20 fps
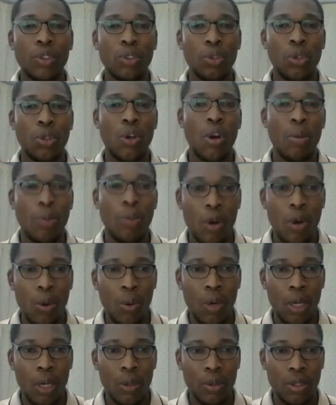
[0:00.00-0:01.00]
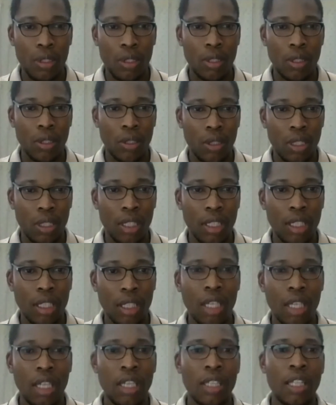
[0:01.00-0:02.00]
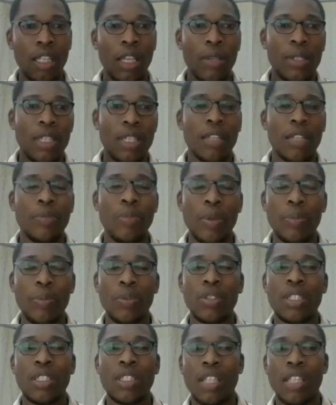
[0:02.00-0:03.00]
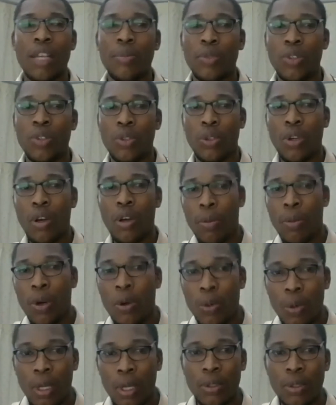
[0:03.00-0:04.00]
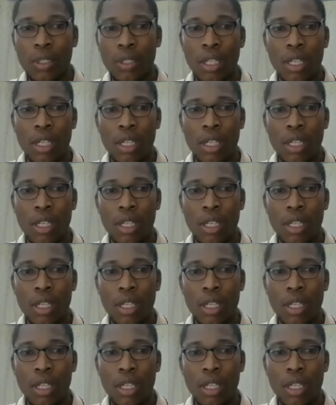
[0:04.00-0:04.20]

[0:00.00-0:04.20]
to Commonwealth. Okay, they send people's name to Commonwealth.